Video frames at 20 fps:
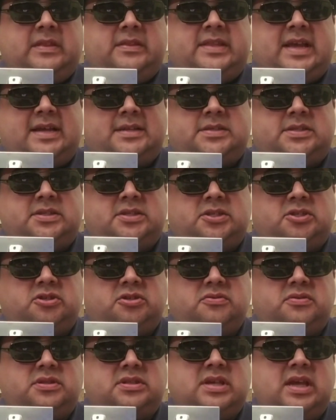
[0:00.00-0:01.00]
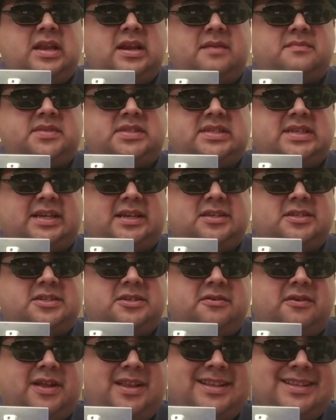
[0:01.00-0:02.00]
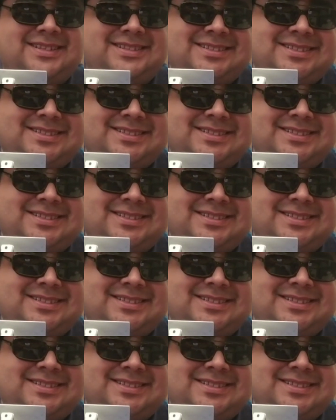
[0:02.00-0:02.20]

That's the truth, and I'm sticking to it.